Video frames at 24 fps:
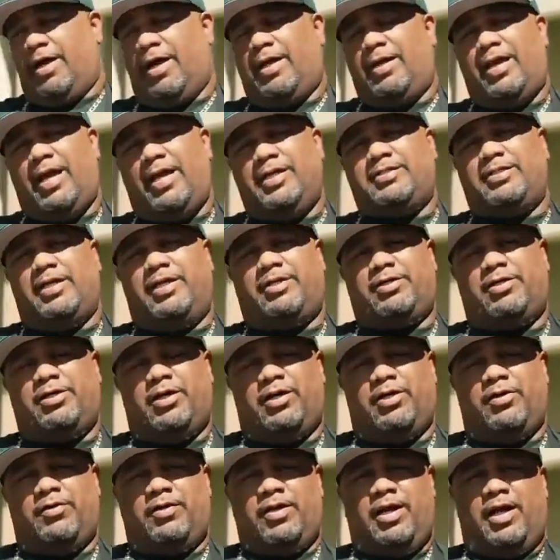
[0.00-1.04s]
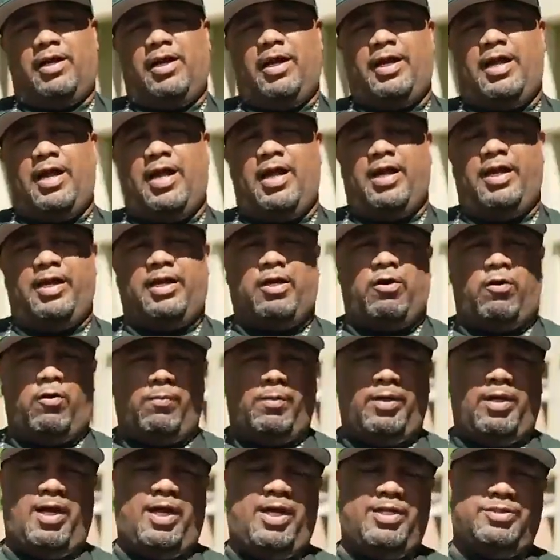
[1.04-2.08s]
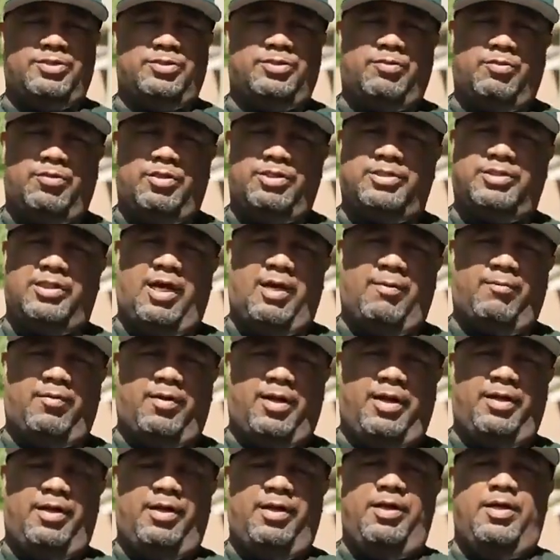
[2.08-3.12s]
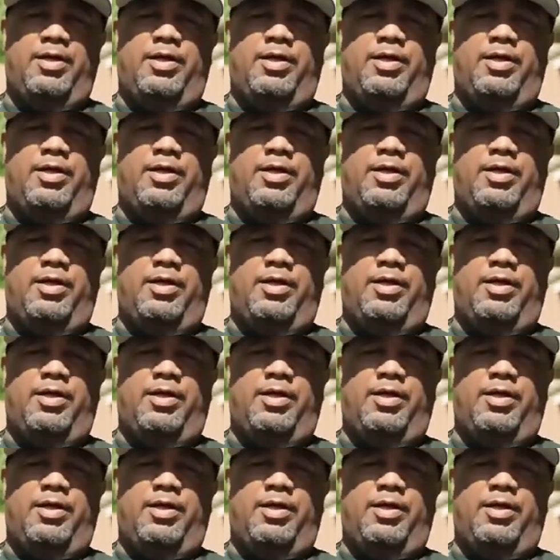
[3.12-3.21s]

I like that color, and I like how it caramelizes on the top, right?